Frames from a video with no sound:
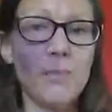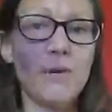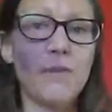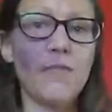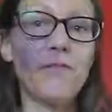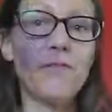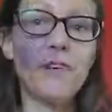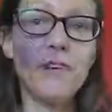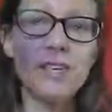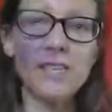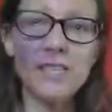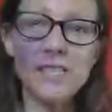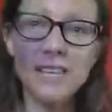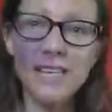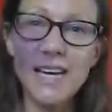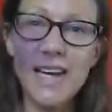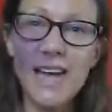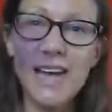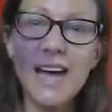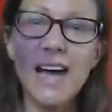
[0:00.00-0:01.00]
But for us to
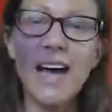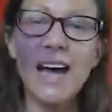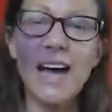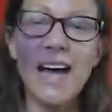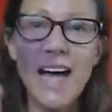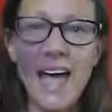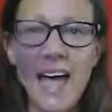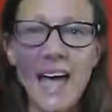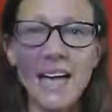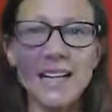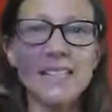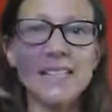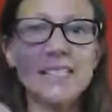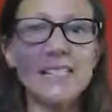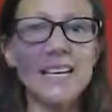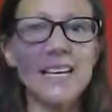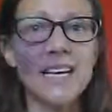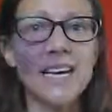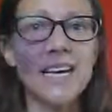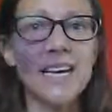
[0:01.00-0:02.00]
get our
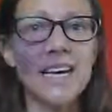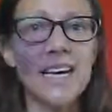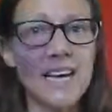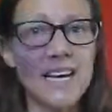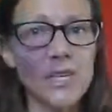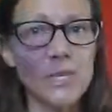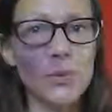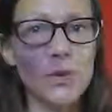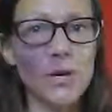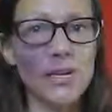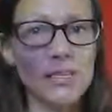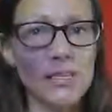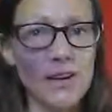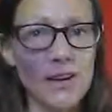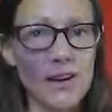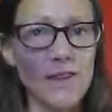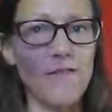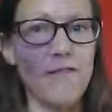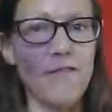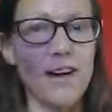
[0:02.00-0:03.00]
heads into our
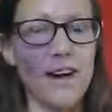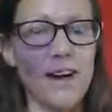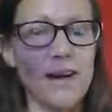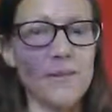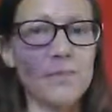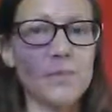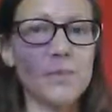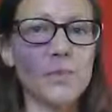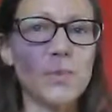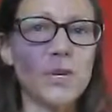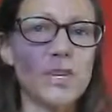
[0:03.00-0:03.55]
diaphragms,